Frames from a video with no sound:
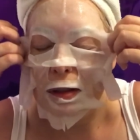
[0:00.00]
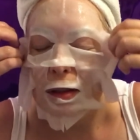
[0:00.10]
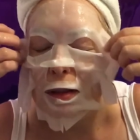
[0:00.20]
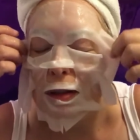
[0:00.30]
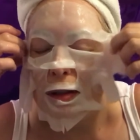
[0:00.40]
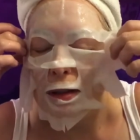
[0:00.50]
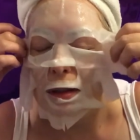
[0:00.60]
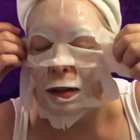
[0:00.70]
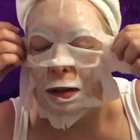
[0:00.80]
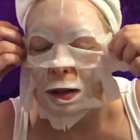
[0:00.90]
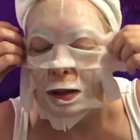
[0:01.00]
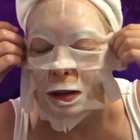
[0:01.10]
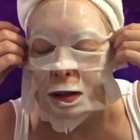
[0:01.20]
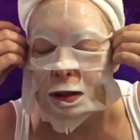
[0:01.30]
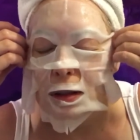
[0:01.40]

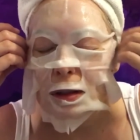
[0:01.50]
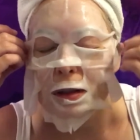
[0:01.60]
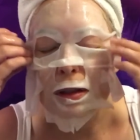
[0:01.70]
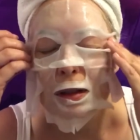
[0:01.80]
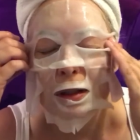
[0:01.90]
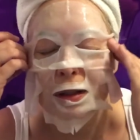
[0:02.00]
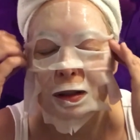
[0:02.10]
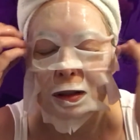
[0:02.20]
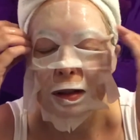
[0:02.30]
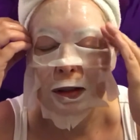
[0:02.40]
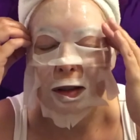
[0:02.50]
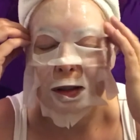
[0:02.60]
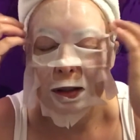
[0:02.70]
(silence)